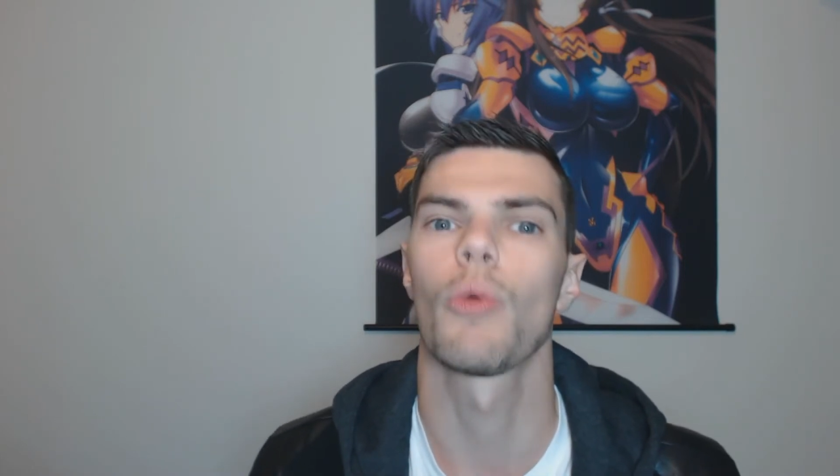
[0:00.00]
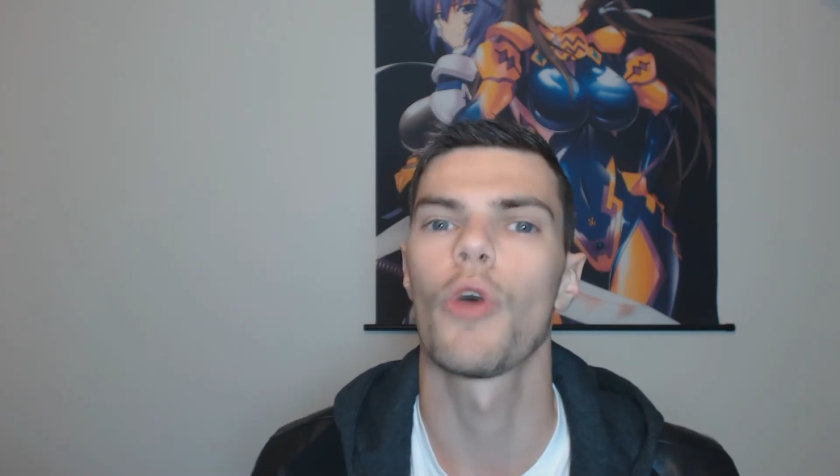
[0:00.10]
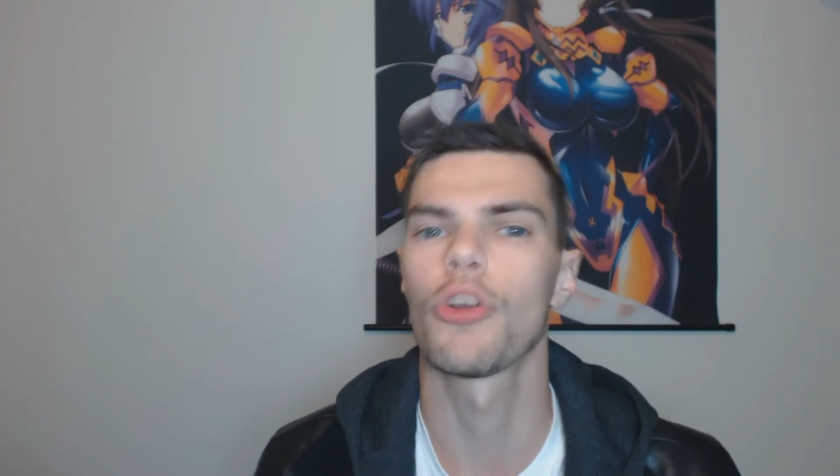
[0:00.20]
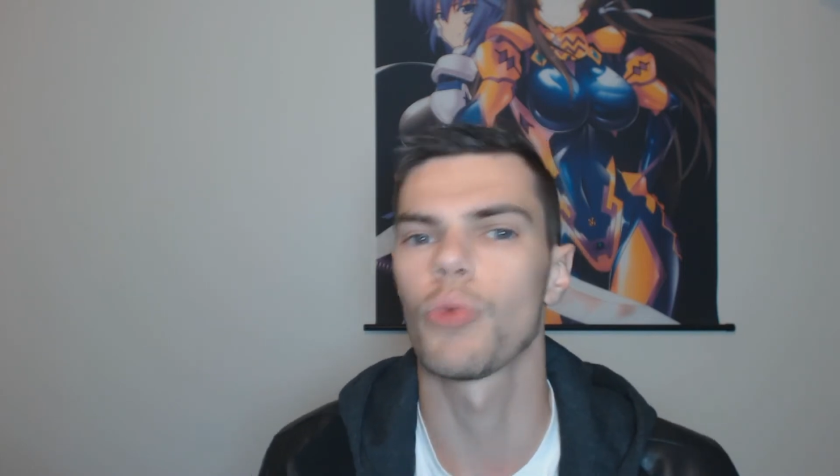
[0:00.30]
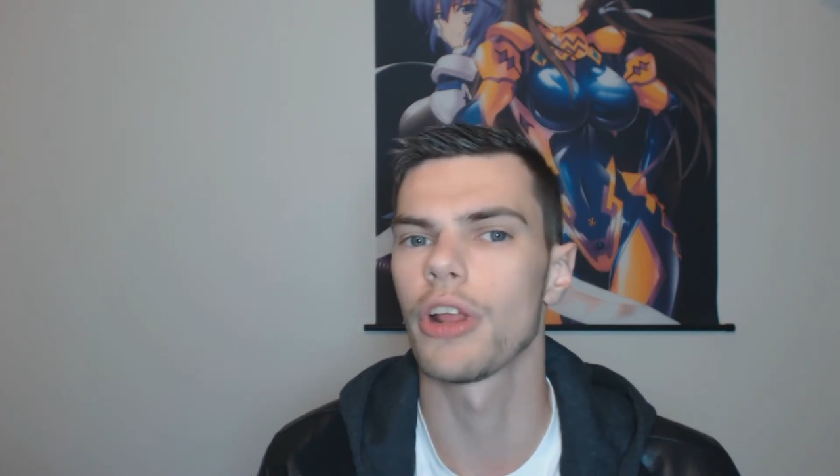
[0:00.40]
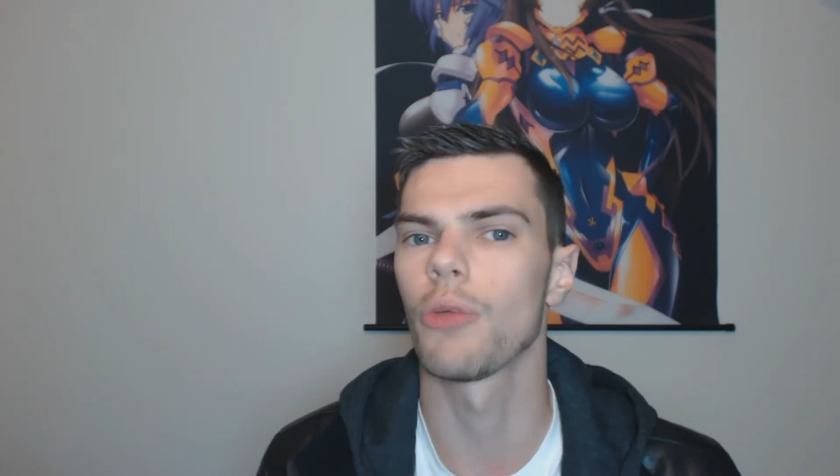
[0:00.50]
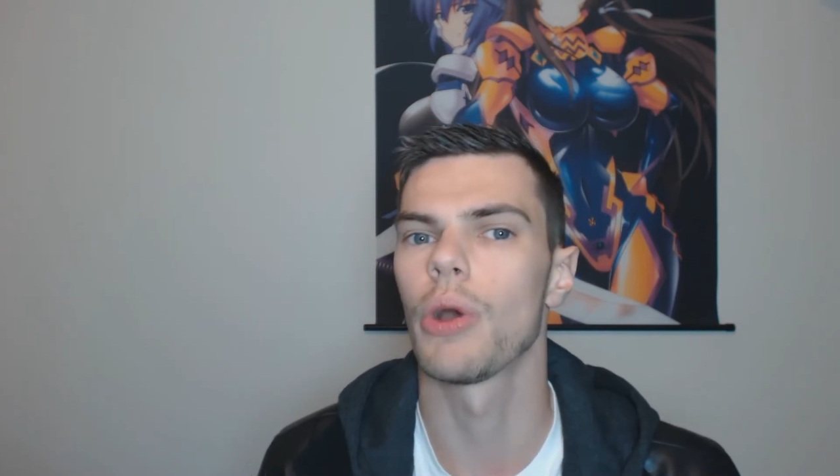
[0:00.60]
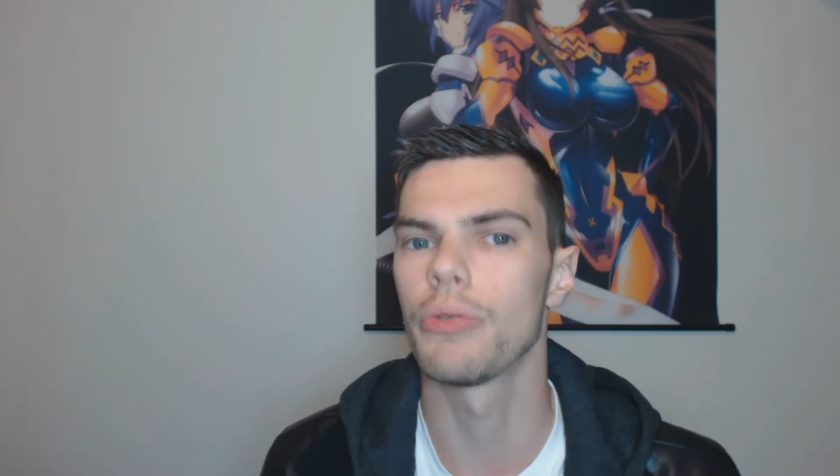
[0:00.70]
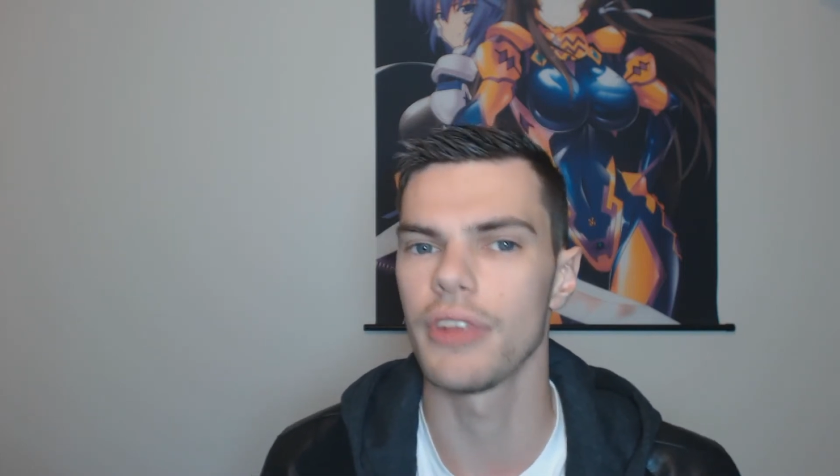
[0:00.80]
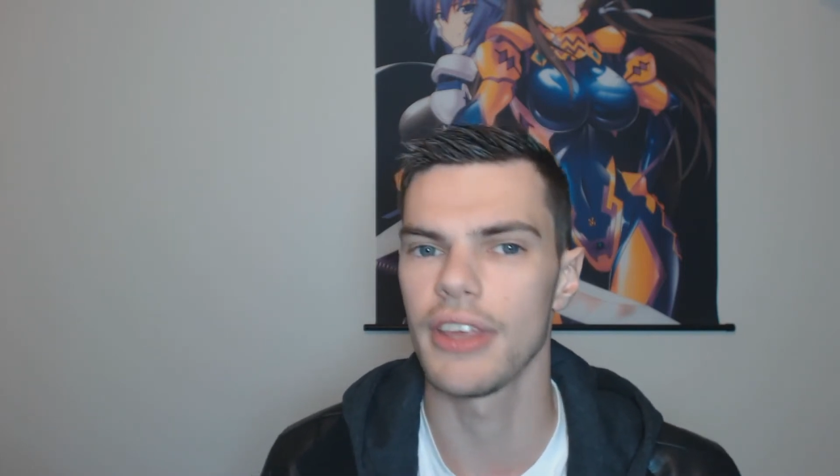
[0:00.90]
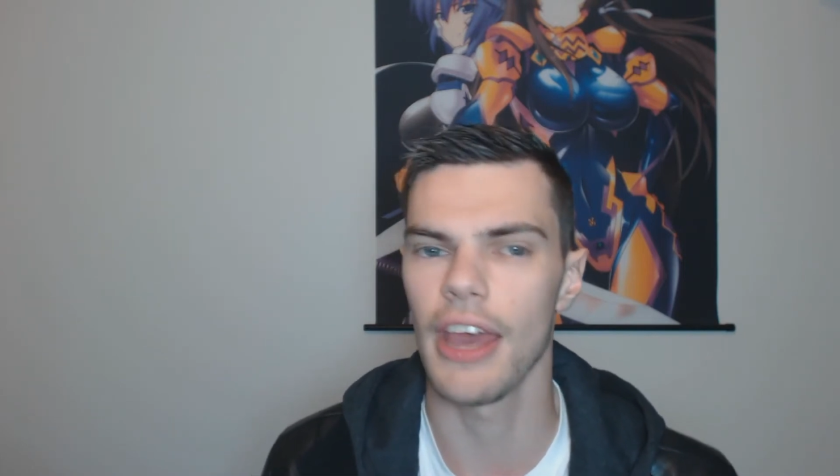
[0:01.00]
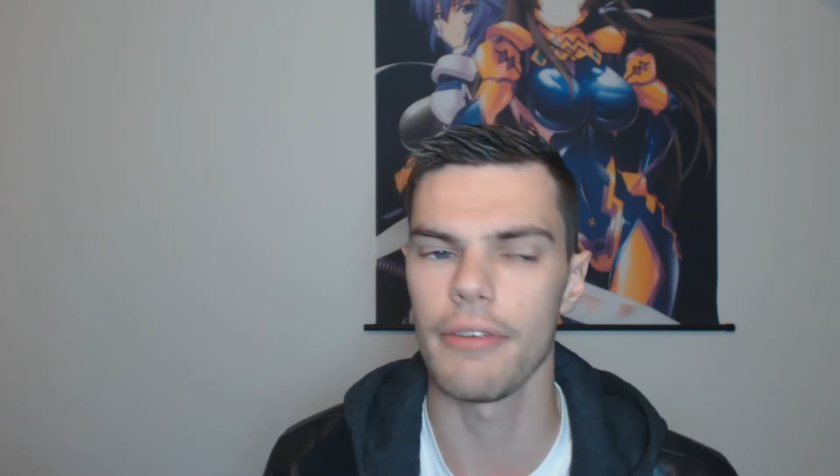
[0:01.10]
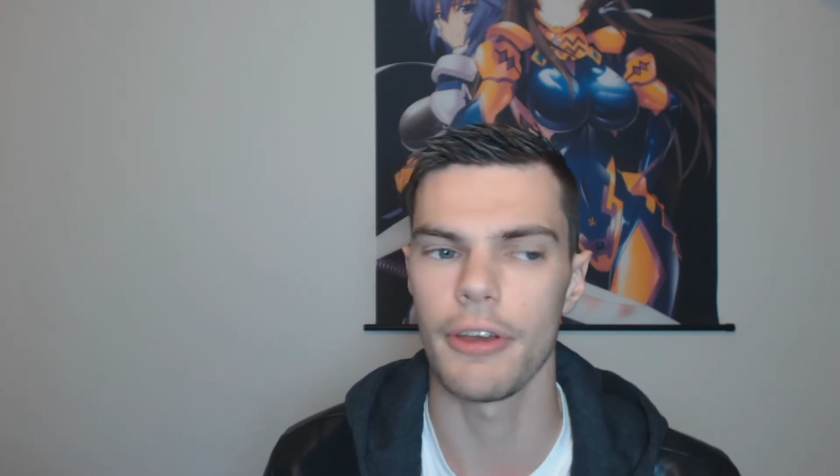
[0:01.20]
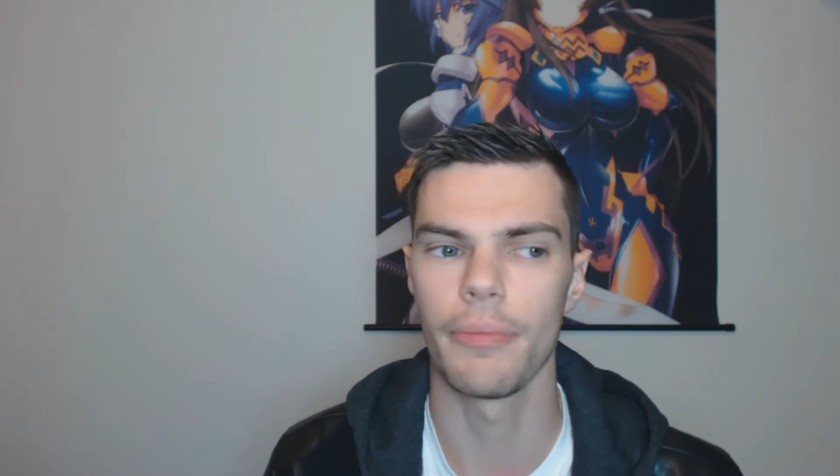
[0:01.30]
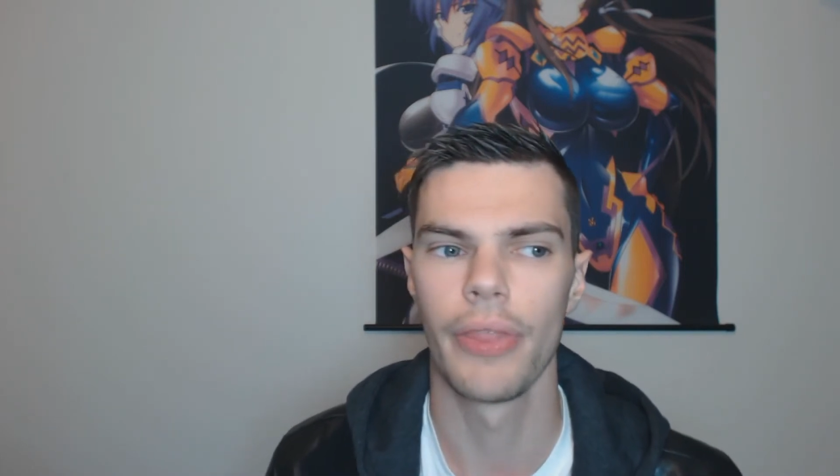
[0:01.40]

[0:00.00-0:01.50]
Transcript: work really well together.